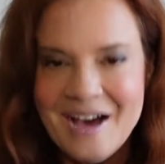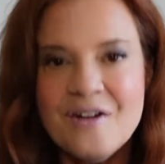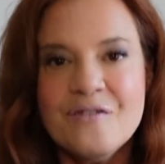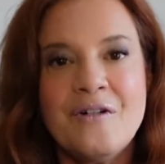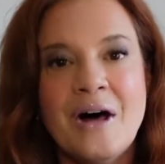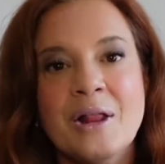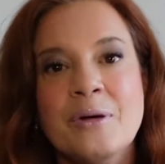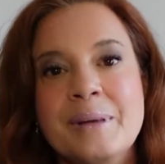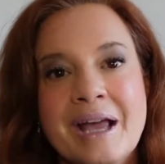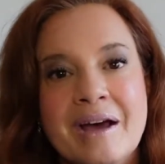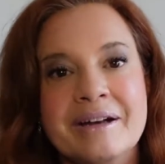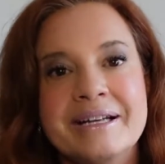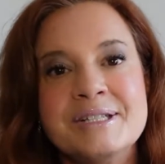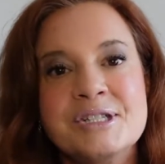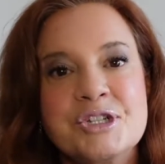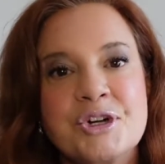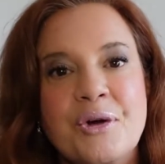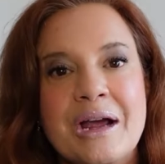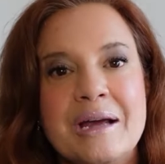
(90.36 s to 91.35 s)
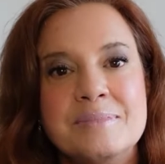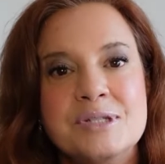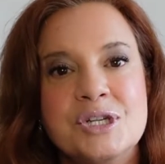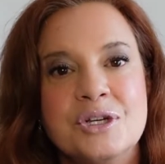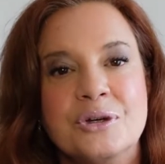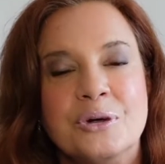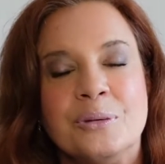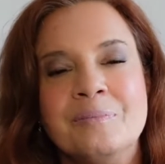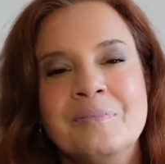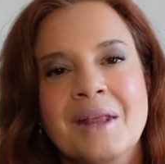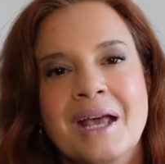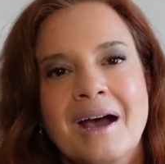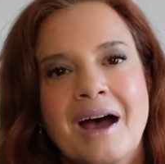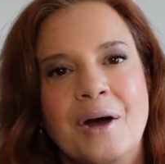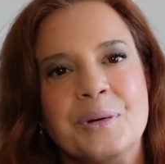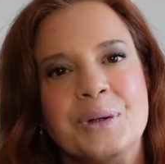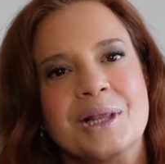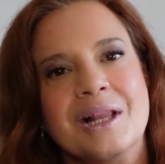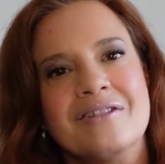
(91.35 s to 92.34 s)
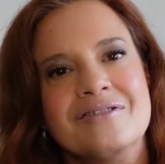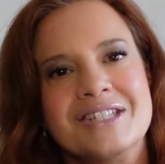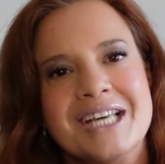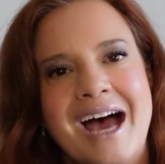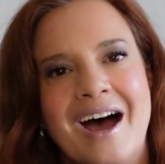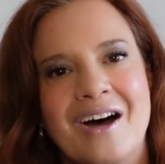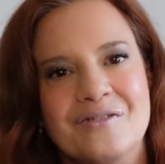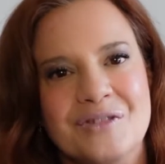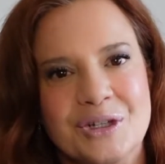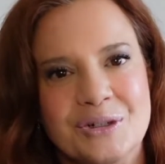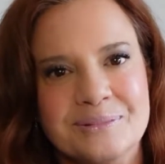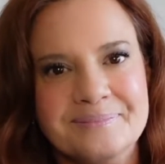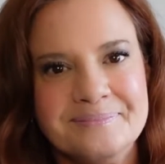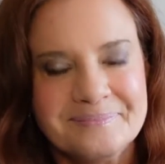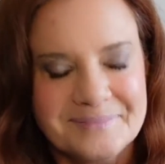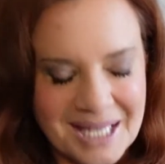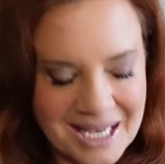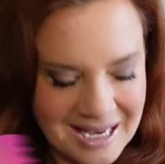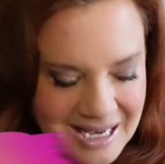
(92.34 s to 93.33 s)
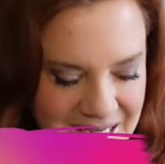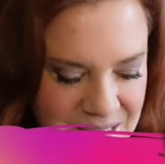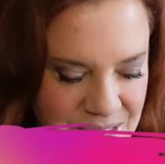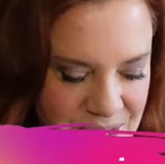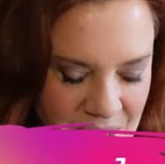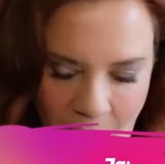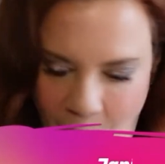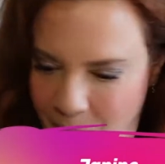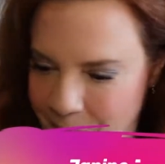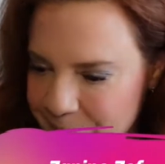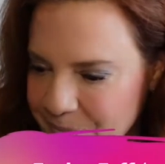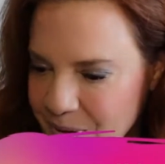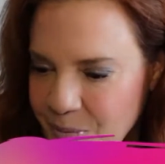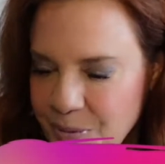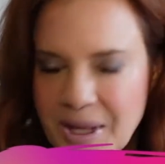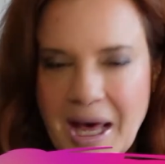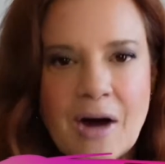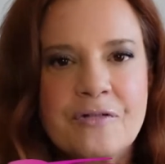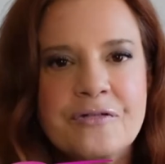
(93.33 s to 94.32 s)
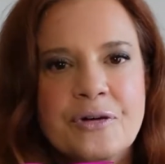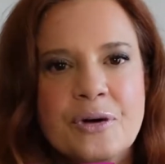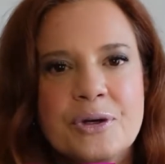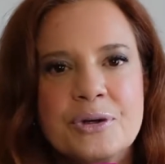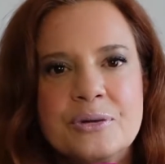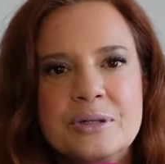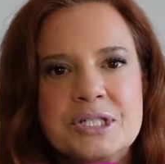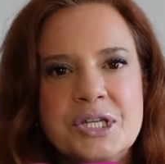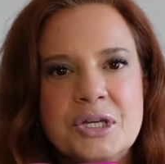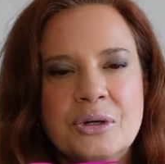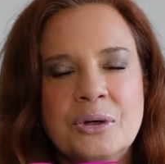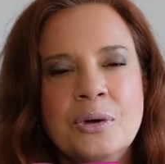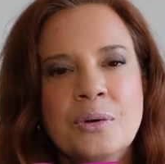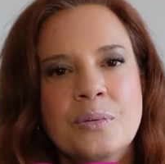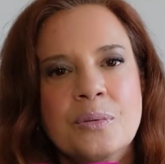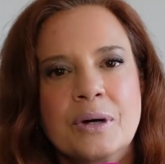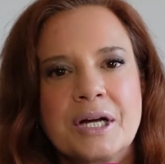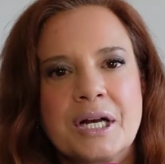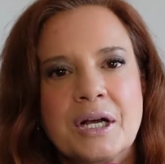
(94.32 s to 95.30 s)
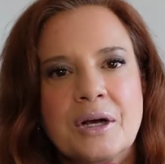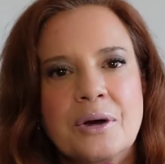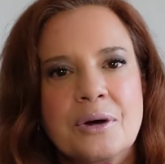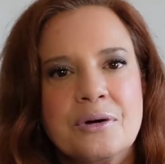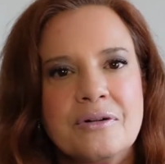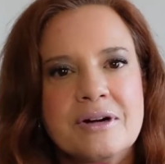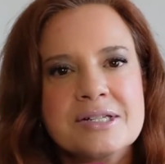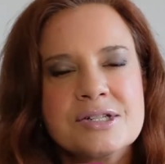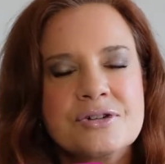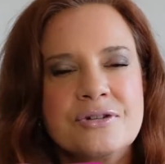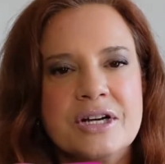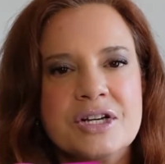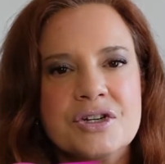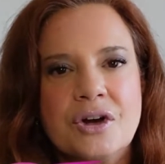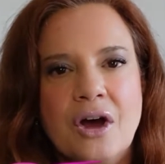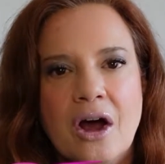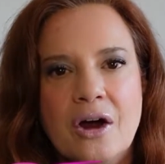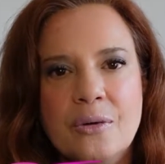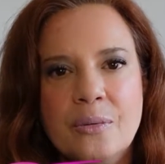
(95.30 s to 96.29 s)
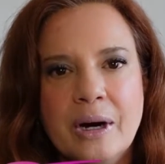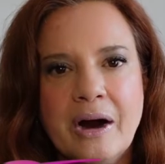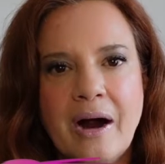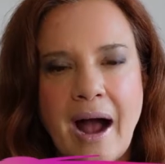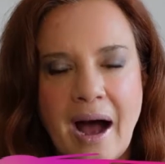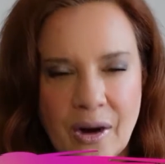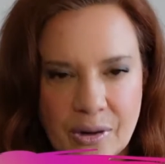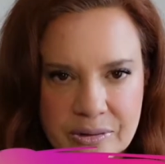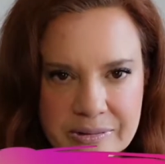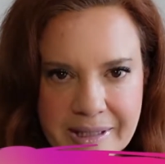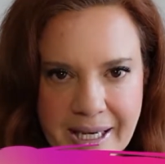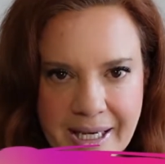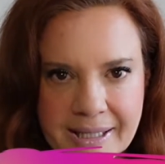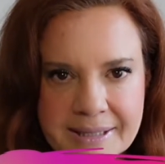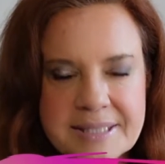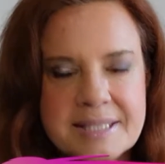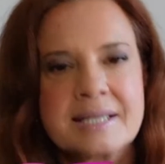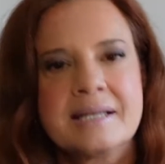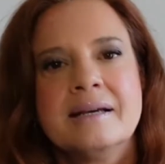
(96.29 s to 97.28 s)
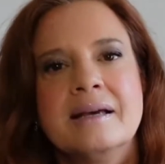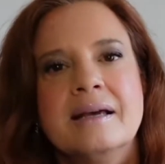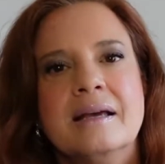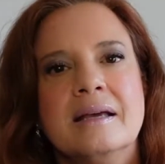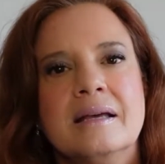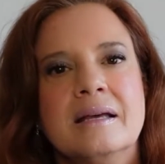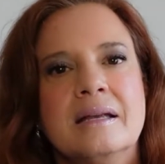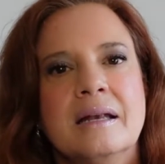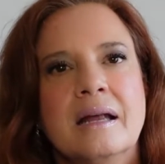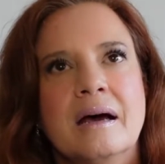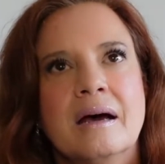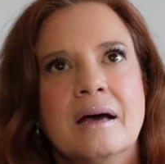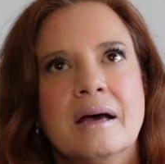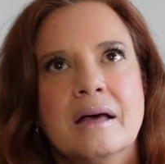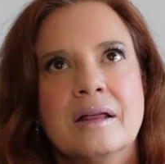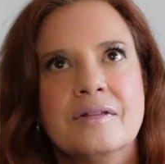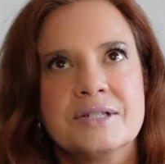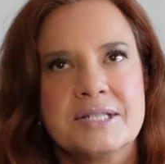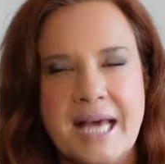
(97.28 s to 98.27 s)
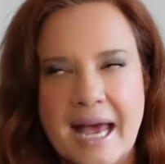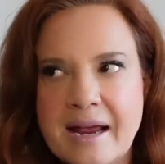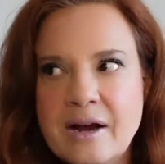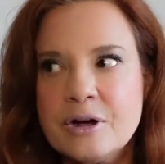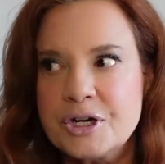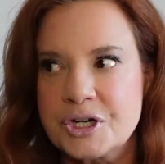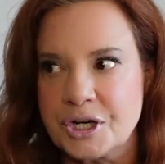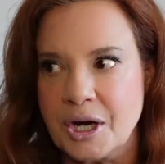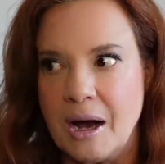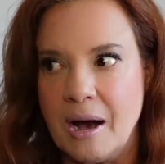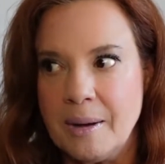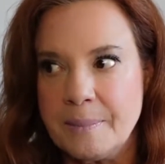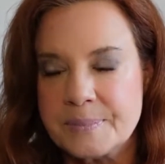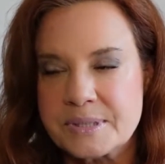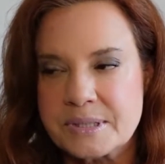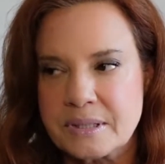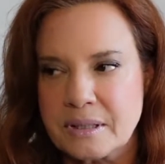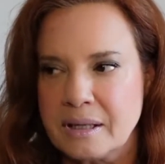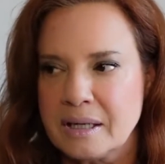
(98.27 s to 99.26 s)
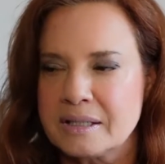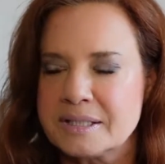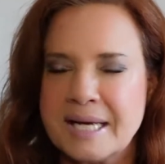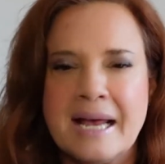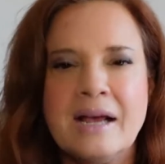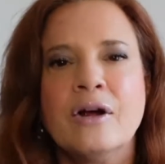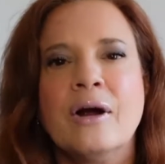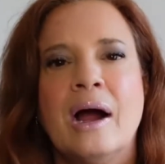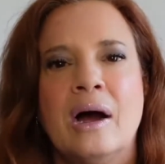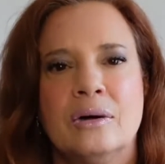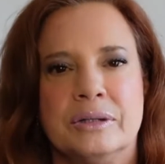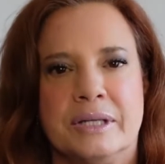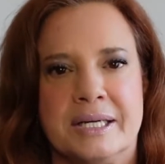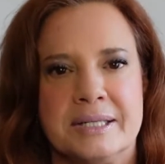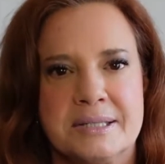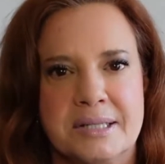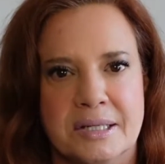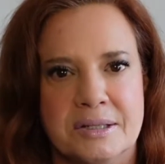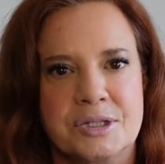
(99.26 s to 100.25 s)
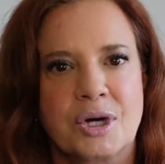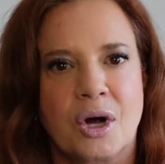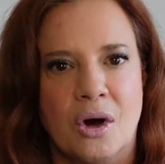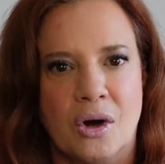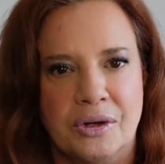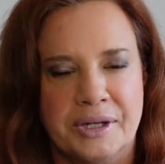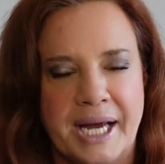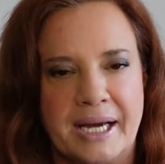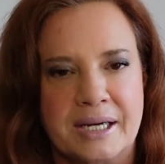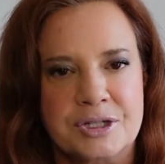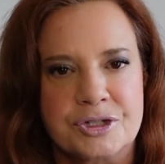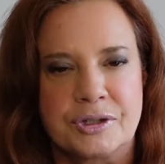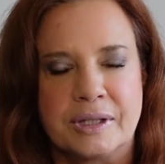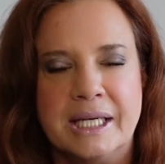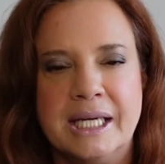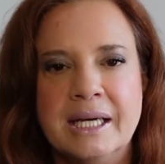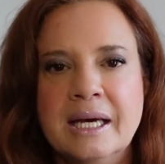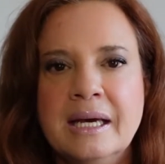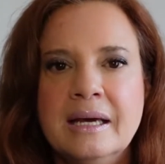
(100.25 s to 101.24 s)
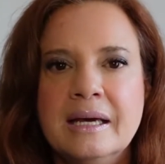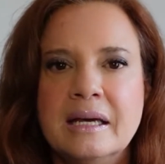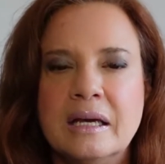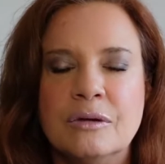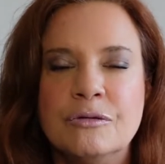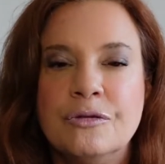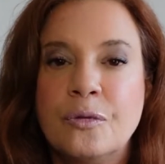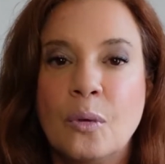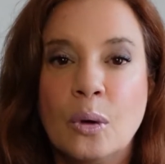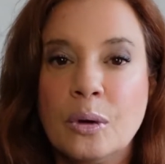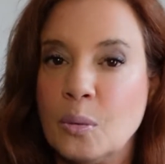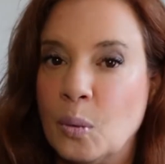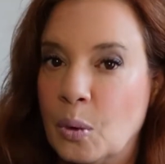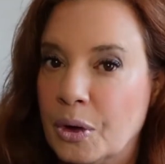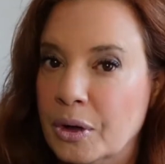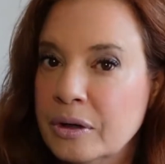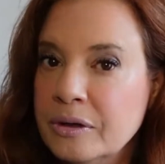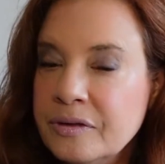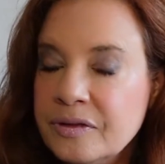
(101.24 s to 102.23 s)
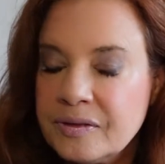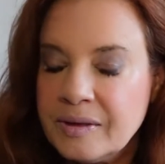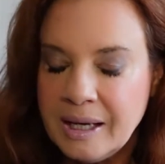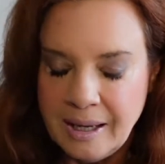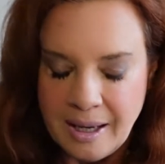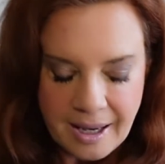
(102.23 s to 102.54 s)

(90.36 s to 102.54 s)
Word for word: Follow me on Instagram too. I would love to have you. So without further ado, we're gonna go to Restoration Hardware Outlet in uh, the Tanger shops, uh, Tanger Outlets it's called actually, in Fort Worth.